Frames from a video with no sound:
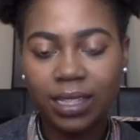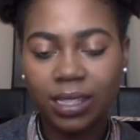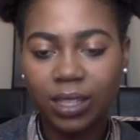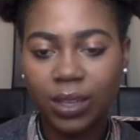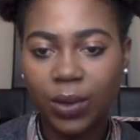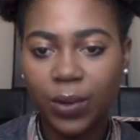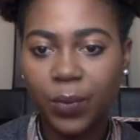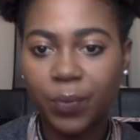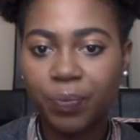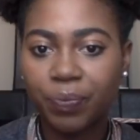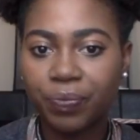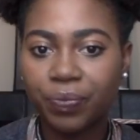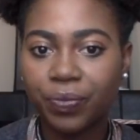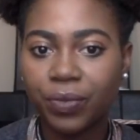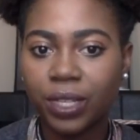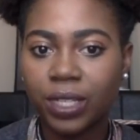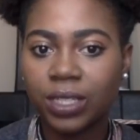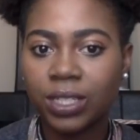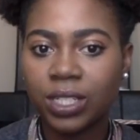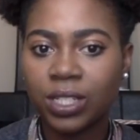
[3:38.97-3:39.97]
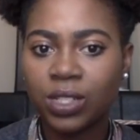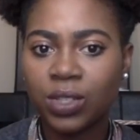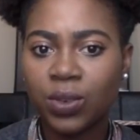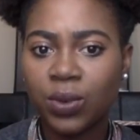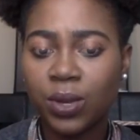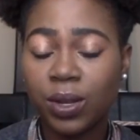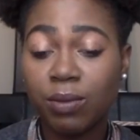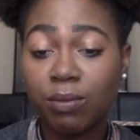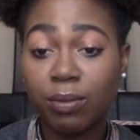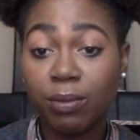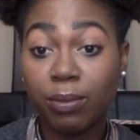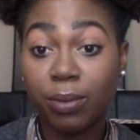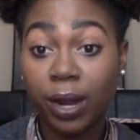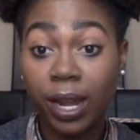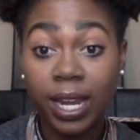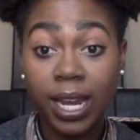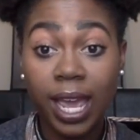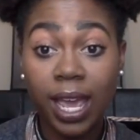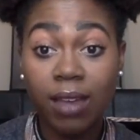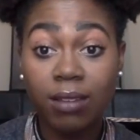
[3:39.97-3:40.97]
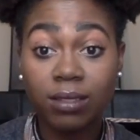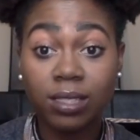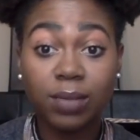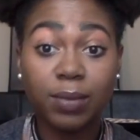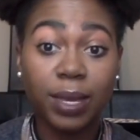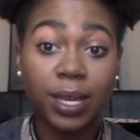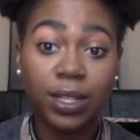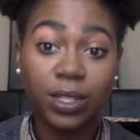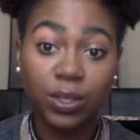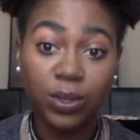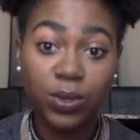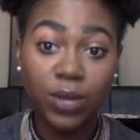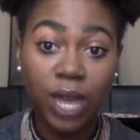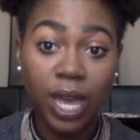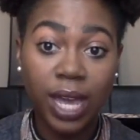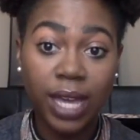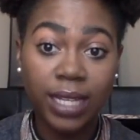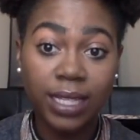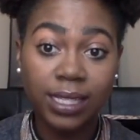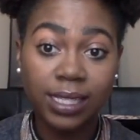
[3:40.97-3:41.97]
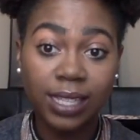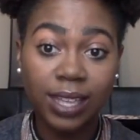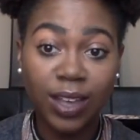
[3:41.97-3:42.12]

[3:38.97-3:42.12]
So just doing braid outs, bantu knots,